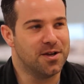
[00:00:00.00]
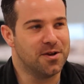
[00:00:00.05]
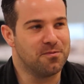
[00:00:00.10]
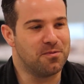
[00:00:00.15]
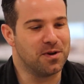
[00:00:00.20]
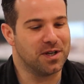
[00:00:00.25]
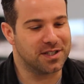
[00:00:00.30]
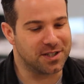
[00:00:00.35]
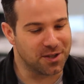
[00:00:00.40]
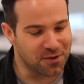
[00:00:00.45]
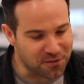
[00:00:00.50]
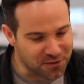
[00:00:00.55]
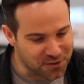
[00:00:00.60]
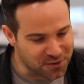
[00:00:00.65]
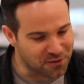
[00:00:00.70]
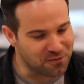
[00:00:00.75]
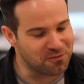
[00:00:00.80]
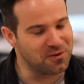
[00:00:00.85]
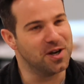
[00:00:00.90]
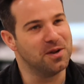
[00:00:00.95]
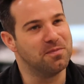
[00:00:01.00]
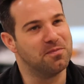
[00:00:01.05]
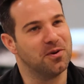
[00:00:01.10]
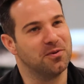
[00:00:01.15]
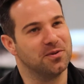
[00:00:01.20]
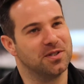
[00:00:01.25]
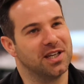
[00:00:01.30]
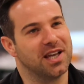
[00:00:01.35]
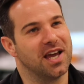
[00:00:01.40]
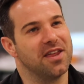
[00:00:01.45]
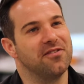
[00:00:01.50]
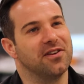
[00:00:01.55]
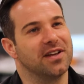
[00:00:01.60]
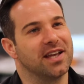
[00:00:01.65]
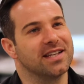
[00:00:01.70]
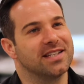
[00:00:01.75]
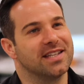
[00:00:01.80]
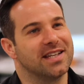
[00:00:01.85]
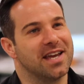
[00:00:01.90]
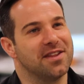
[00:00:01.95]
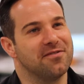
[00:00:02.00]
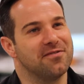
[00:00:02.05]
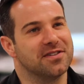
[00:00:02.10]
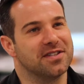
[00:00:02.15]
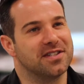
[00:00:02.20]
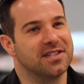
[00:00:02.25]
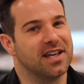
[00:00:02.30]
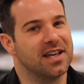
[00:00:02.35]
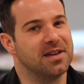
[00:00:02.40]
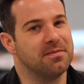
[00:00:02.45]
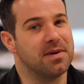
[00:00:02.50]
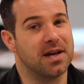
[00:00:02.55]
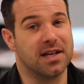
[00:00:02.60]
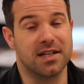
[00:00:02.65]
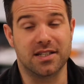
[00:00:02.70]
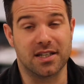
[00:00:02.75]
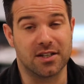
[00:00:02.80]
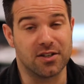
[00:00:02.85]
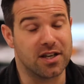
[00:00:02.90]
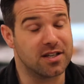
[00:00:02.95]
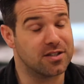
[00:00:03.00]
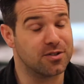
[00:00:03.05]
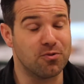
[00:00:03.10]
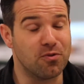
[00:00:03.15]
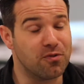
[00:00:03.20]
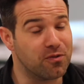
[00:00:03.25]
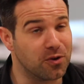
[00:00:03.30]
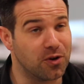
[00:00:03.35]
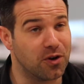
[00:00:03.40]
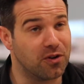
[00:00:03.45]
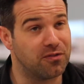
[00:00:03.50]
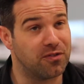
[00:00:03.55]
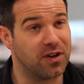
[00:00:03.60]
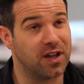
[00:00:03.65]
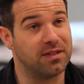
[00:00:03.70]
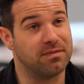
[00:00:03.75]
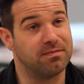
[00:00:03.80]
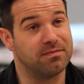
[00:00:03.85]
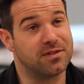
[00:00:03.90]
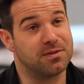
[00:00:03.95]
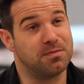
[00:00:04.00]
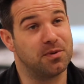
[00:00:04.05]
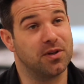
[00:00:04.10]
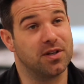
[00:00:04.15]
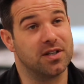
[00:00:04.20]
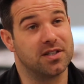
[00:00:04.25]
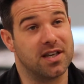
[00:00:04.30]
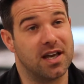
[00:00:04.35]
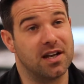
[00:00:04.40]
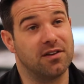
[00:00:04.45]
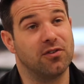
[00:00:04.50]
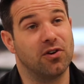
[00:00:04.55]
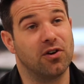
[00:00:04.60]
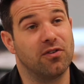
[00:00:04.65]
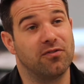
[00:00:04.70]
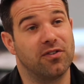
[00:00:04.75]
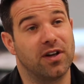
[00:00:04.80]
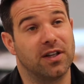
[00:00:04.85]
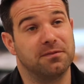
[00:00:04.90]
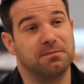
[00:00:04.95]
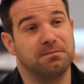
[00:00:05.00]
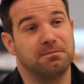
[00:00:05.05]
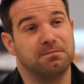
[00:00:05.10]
we still sort of really pull together and get together as a team, and it's an awful lot of fun, to be honest, a hell of a lot of fun.